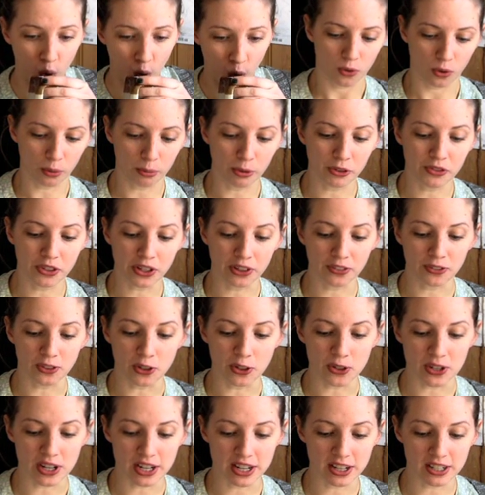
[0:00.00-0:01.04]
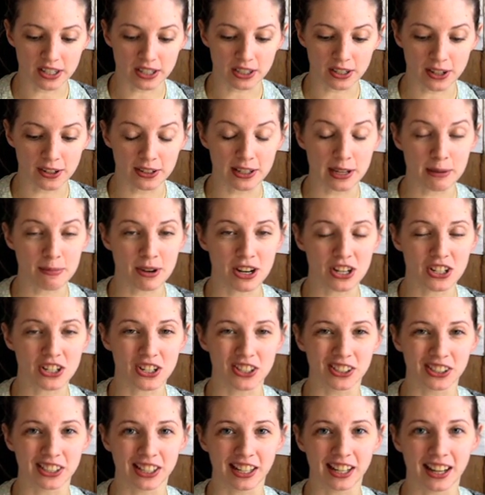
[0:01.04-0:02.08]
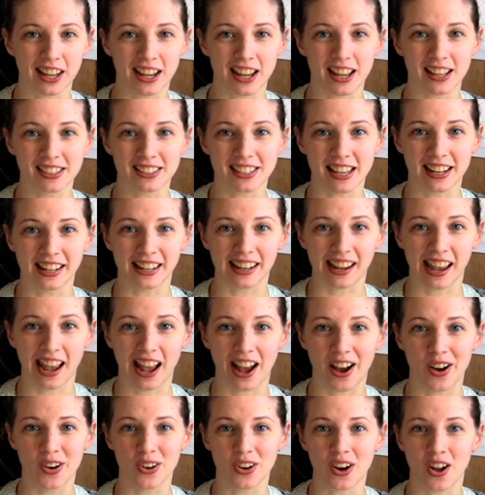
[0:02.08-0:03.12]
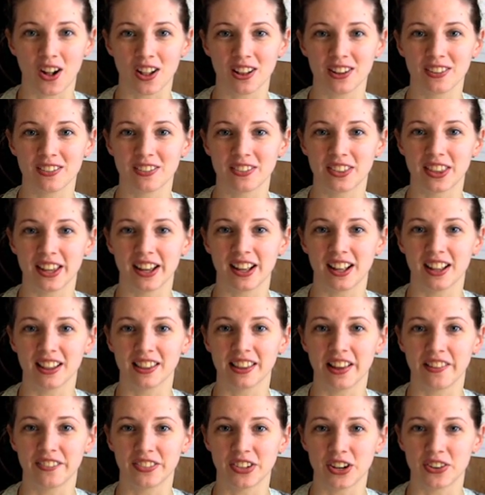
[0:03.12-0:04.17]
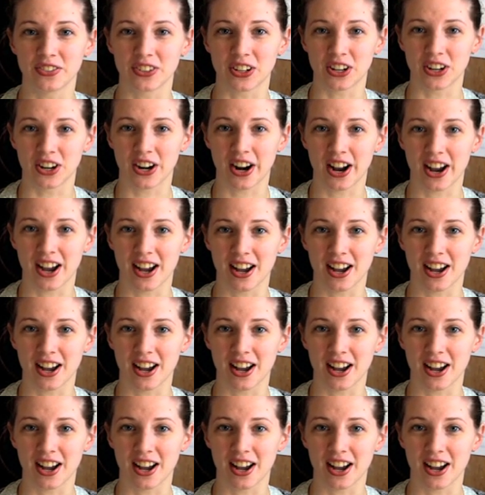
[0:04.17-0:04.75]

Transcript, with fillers: we're moving forward slowly but surely, sending out all of the leftover